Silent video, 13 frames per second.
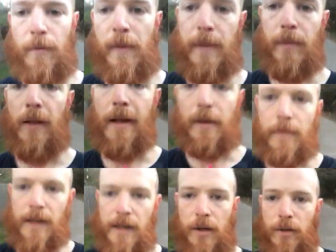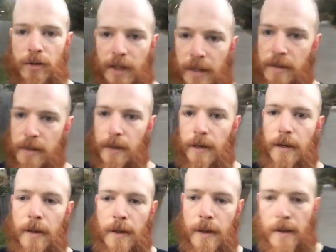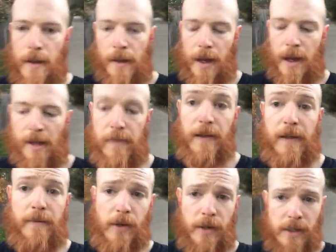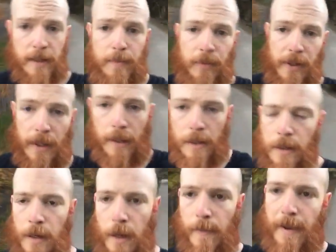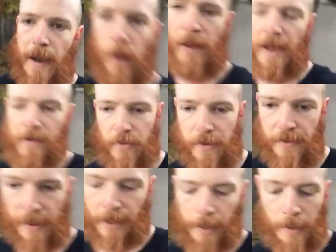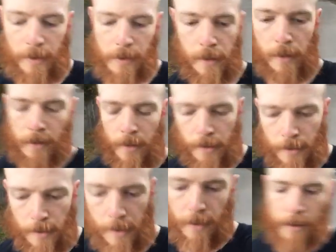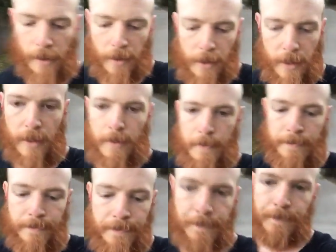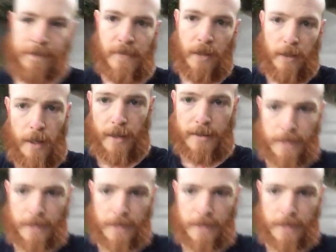for people like me who tend to think very deeply about everything. A lot